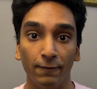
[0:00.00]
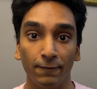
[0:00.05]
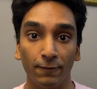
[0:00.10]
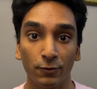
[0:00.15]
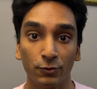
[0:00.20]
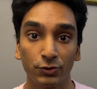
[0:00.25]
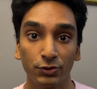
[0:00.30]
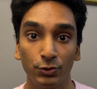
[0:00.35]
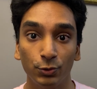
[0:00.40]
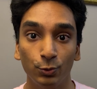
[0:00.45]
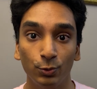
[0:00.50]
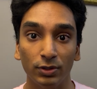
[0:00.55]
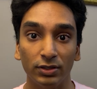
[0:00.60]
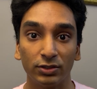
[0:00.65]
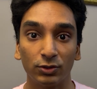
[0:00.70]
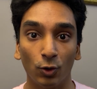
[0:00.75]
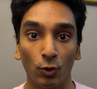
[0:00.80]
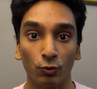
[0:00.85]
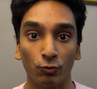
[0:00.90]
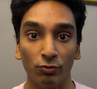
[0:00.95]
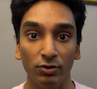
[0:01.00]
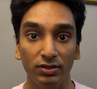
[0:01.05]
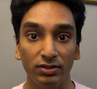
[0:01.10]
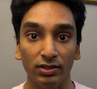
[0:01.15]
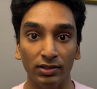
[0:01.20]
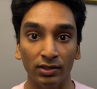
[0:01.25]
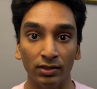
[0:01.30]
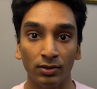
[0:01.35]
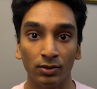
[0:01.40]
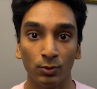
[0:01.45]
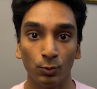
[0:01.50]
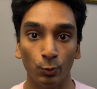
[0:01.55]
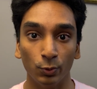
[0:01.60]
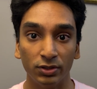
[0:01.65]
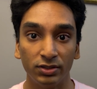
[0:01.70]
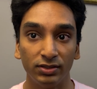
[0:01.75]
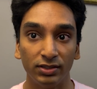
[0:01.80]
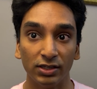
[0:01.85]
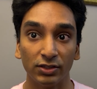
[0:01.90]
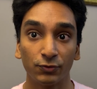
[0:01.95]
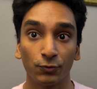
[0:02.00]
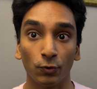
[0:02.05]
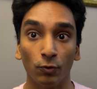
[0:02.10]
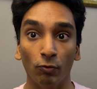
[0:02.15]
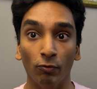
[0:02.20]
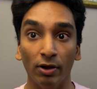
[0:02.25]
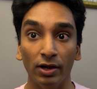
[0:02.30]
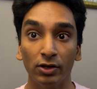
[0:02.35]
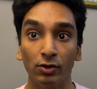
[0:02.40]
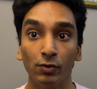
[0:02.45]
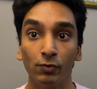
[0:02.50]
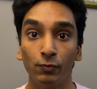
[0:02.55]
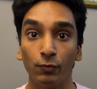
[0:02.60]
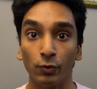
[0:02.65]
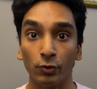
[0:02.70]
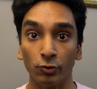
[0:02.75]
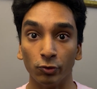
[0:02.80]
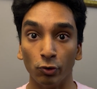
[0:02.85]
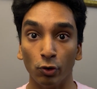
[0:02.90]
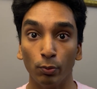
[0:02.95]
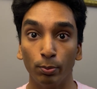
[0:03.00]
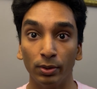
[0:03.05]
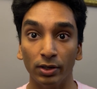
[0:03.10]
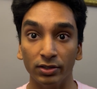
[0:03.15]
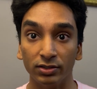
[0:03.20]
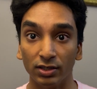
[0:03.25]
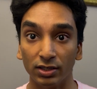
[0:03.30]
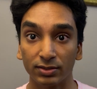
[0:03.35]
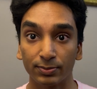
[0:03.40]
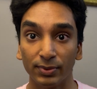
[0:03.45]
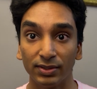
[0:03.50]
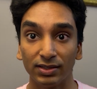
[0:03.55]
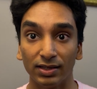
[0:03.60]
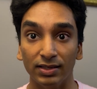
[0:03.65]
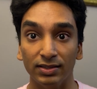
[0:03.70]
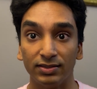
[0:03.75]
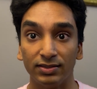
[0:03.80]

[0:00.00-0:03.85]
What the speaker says: first tool is called REASON, which stands for Radar for Europa Assessment and